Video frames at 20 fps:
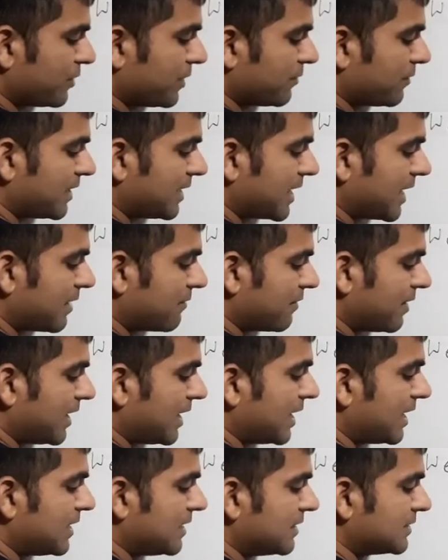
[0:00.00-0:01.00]
will have
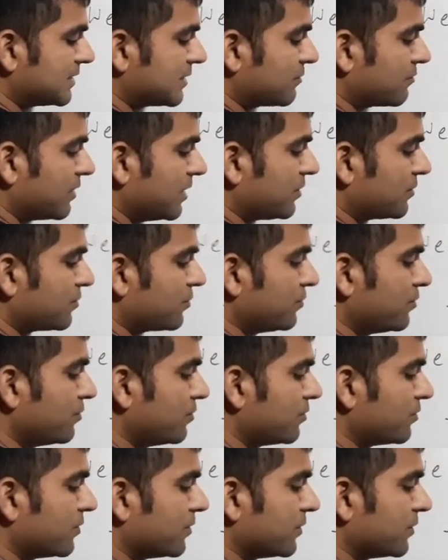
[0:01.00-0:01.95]
n is equal to